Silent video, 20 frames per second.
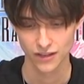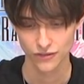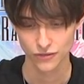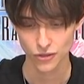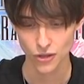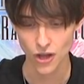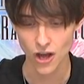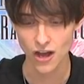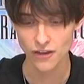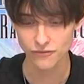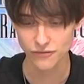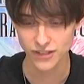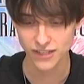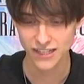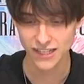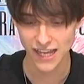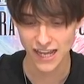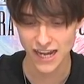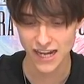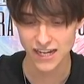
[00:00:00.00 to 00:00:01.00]
They'll
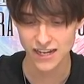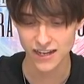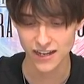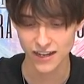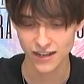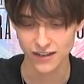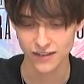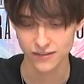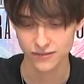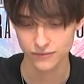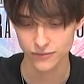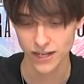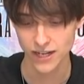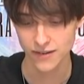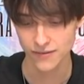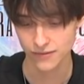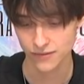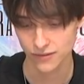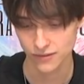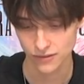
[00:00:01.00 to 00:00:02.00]
often gain,
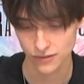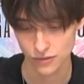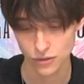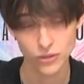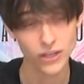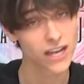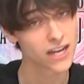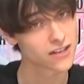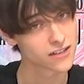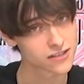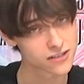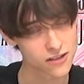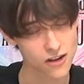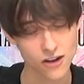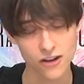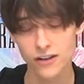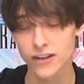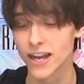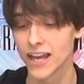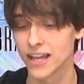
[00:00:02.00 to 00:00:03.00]
right? They'll gain a
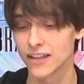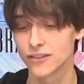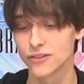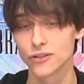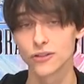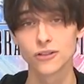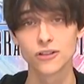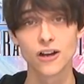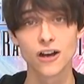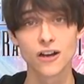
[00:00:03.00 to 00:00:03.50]
star, and they'll